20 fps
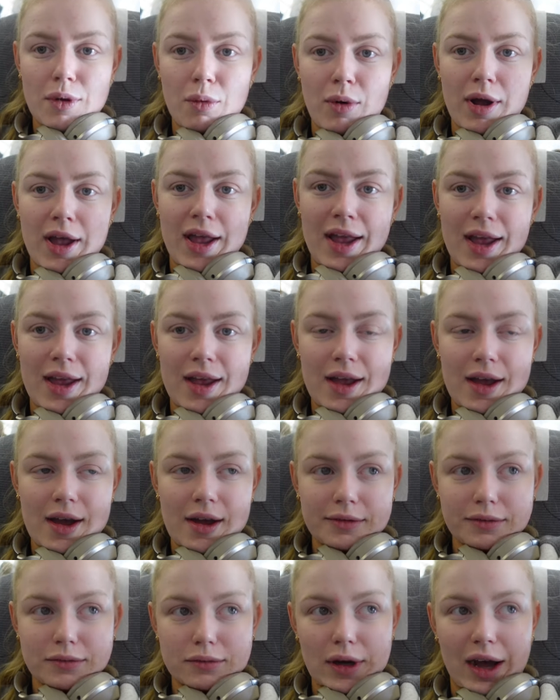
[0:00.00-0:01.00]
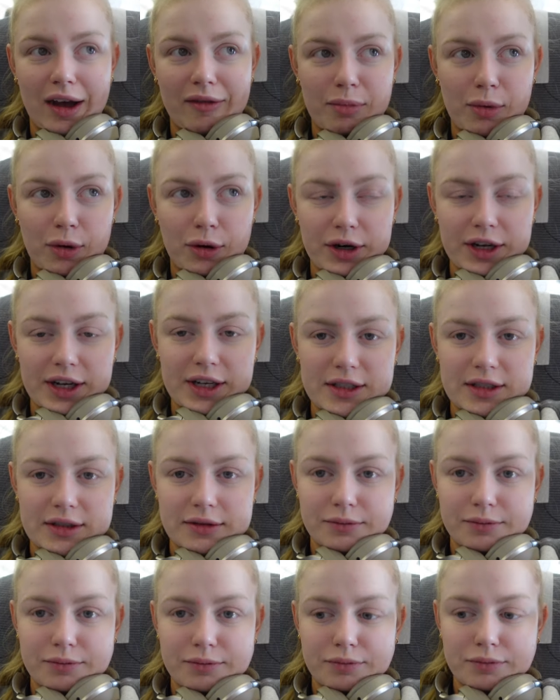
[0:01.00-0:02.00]
We have boarded
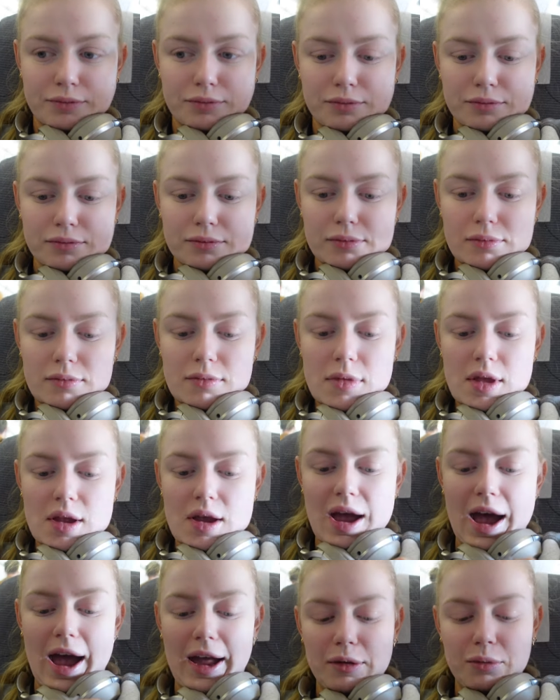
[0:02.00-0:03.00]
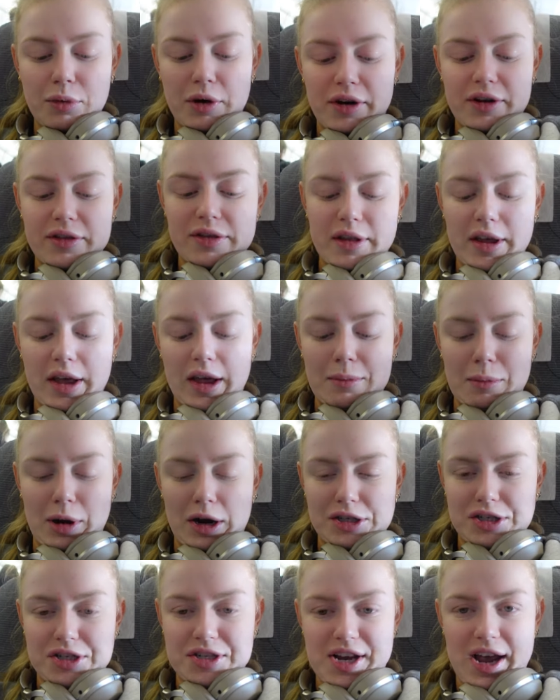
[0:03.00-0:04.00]
and we're in the
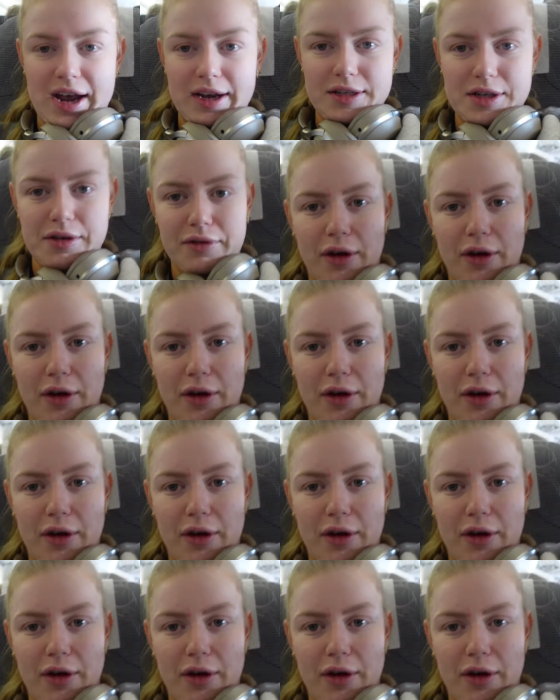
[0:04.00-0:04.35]
emergency exit,